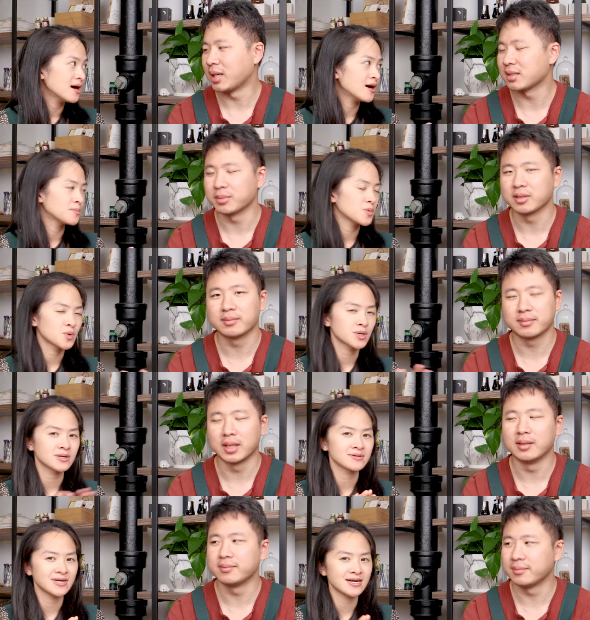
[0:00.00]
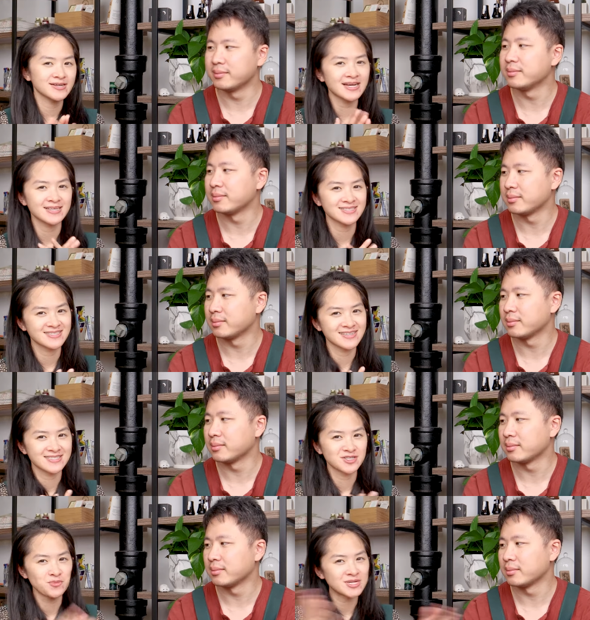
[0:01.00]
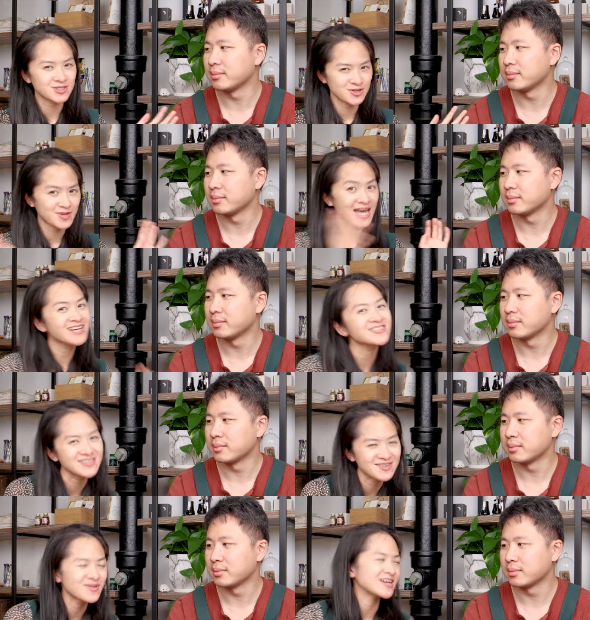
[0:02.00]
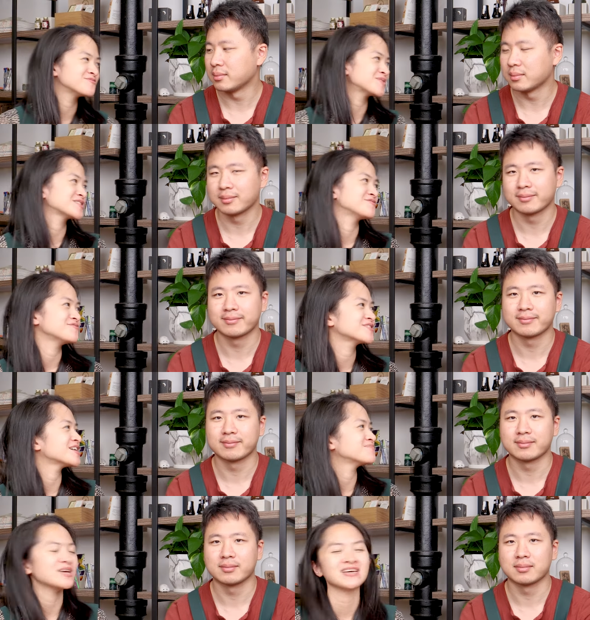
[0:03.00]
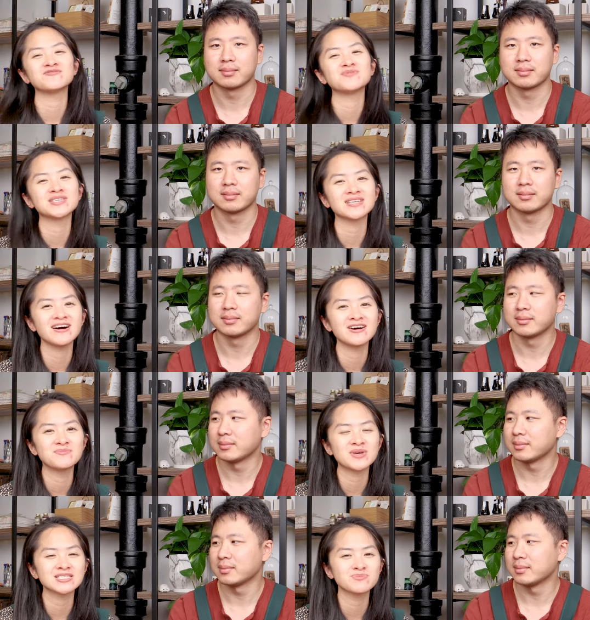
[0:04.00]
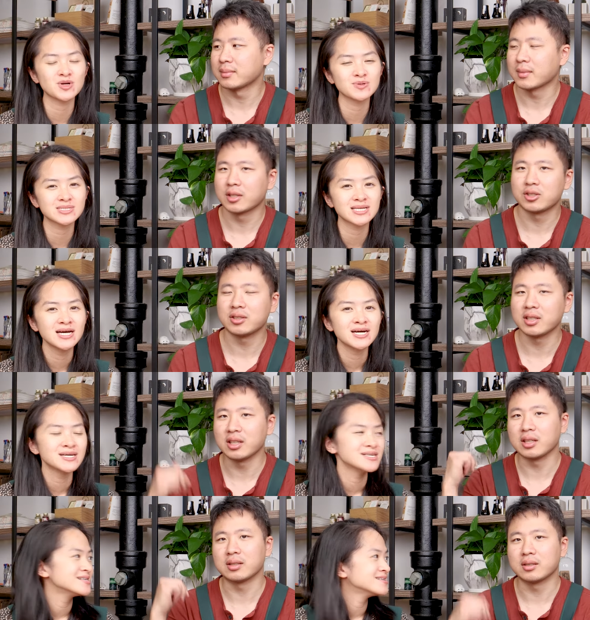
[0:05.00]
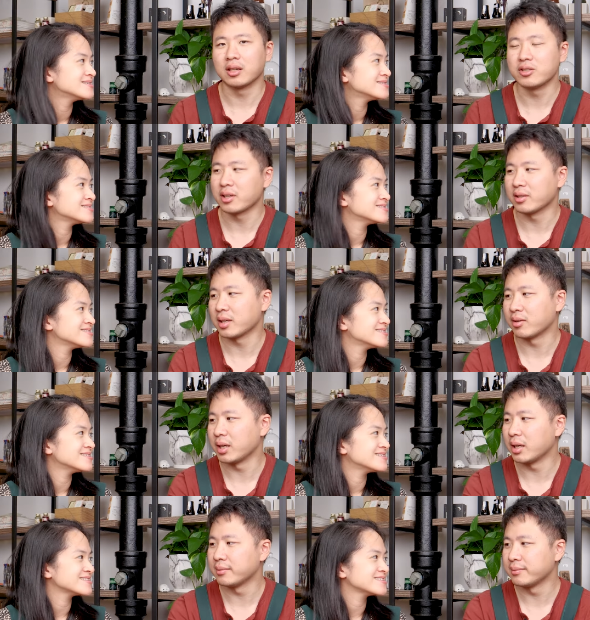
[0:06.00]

Speaker 1: yeah, um, or yeah. I, I, guess it's no mystery, but Ashley may have been uh, may have been um, exposed.
Speaker 2: She's eating lunch outside right now.